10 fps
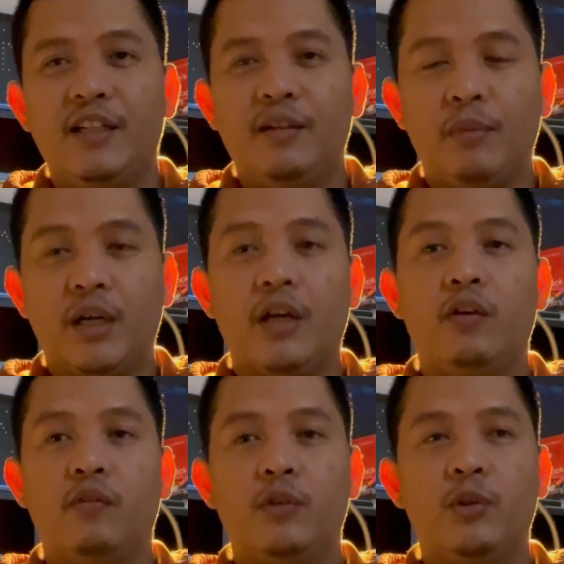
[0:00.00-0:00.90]
but I
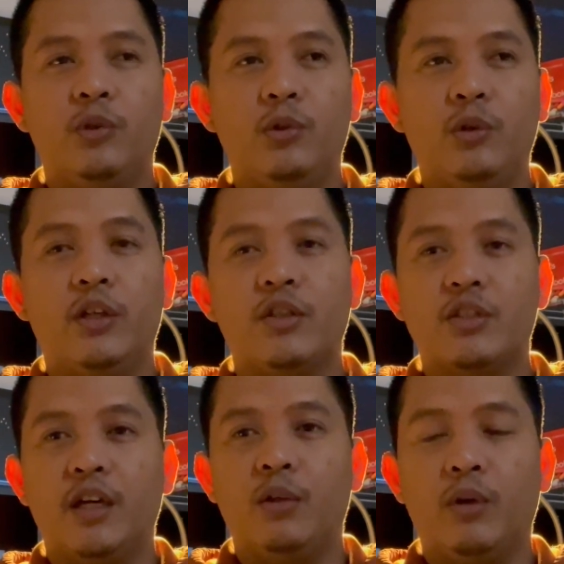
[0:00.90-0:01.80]
hope you
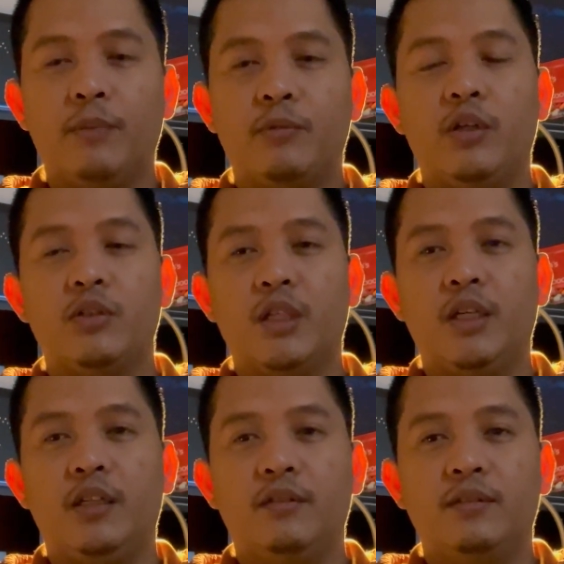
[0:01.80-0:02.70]
understand what I'm trying to say.